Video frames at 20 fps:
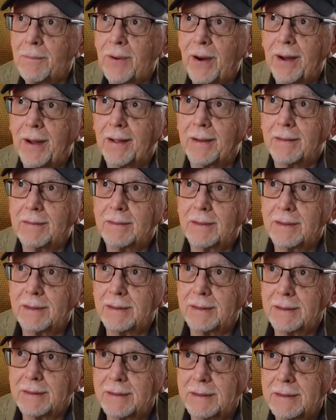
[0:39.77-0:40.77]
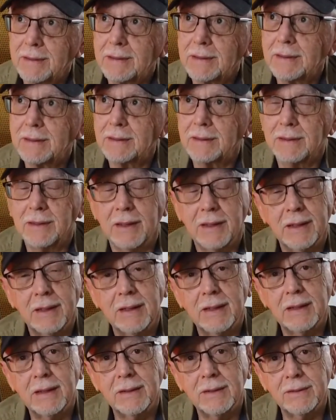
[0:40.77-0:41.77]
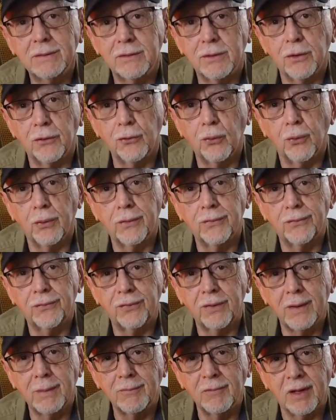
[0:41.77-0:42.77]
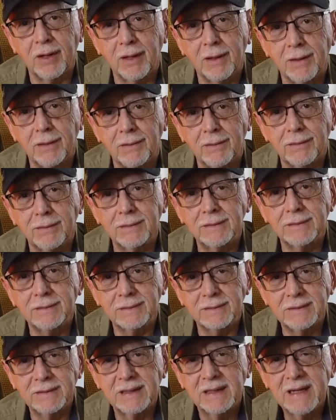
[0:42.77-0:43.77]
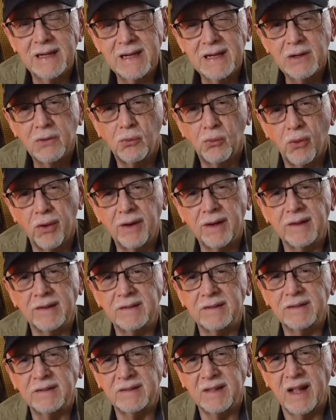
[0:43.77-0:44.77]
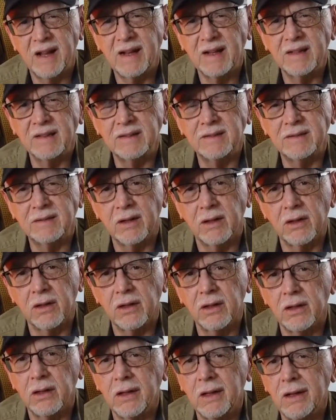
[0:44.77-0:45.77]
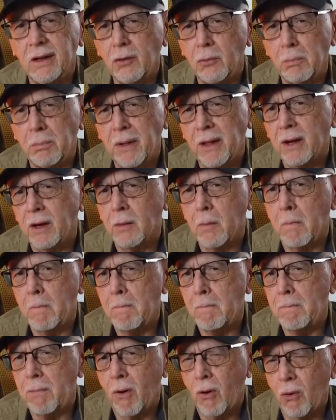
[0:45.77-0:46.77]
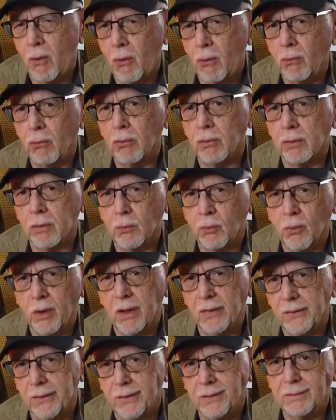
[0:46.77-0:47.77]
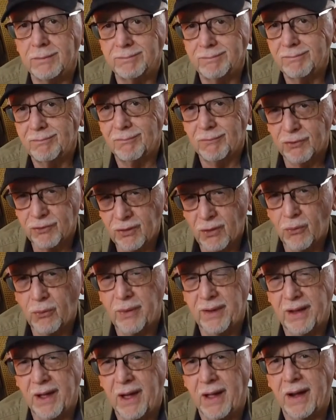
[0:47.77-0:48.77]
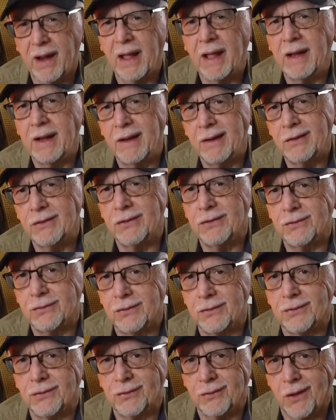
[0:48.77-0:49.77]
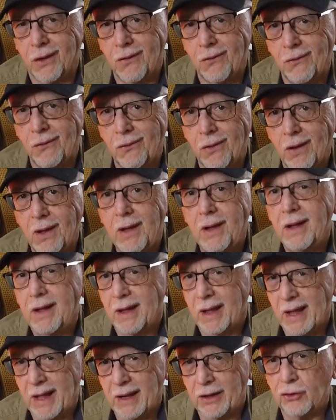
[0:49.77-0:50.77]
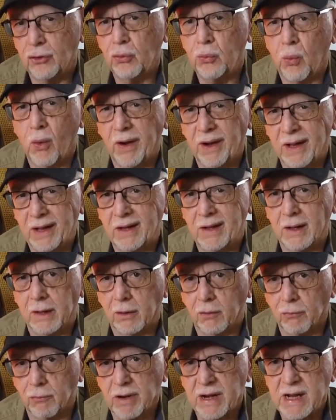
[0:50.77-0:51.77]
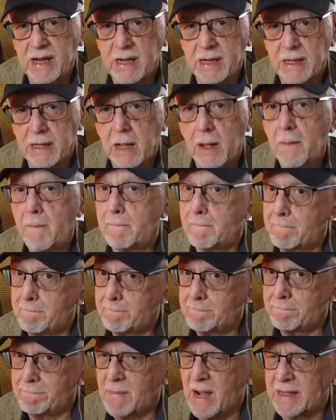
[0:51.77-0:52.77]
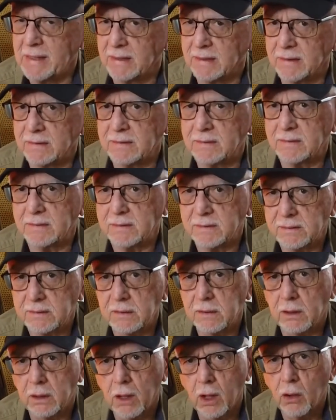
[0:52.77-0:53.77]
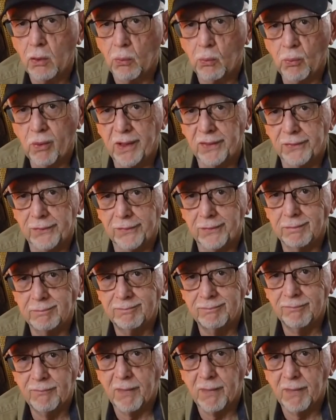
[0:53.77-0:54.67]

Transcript: but yeah, the North seemed to want to send us a little bit of polar weather. So we got 8 inches of snow and 20 degree minus weather.